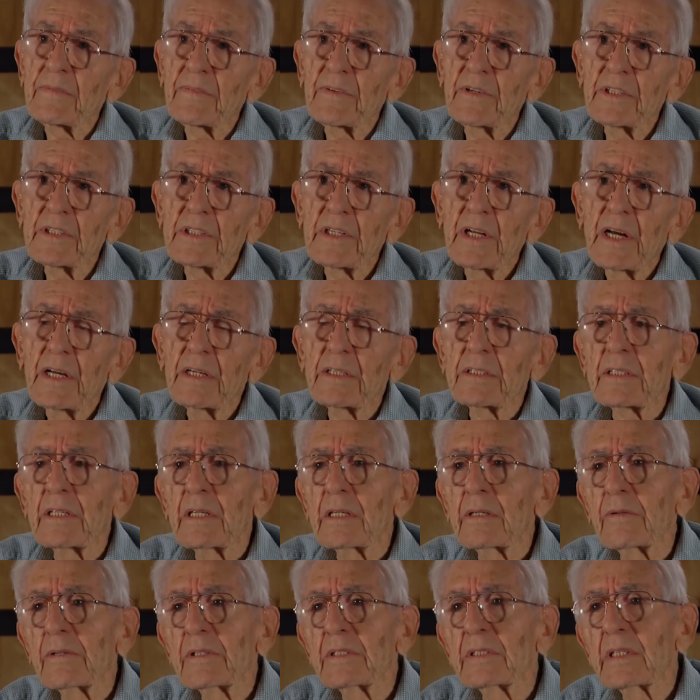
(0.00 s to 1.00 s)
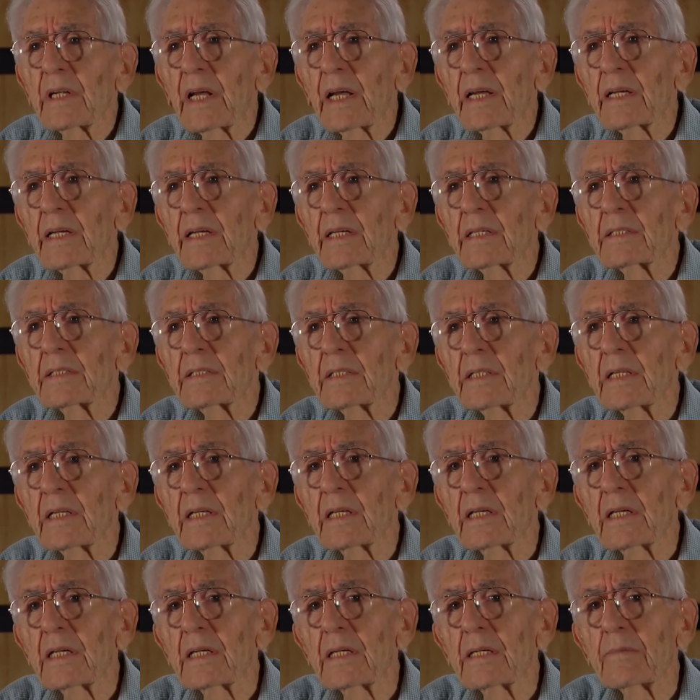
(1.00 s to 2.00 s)
first Oscar was, I guess,
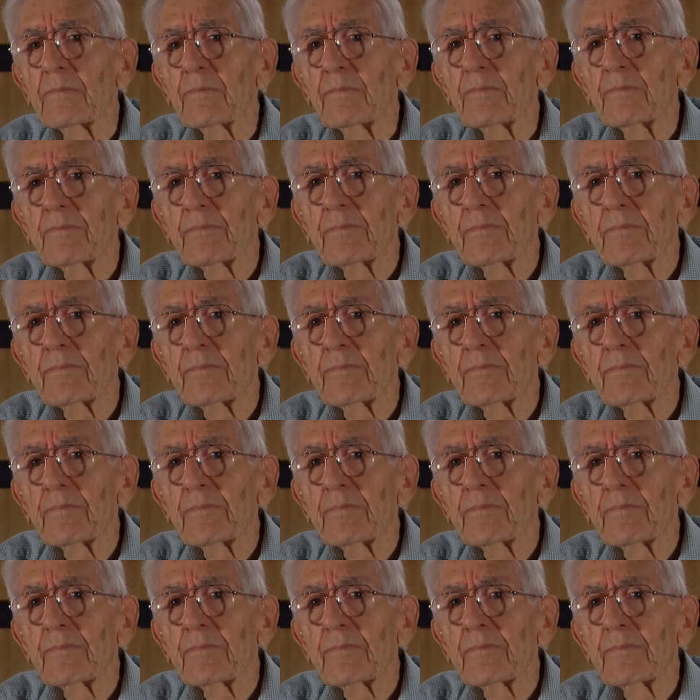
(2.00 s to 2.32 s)
the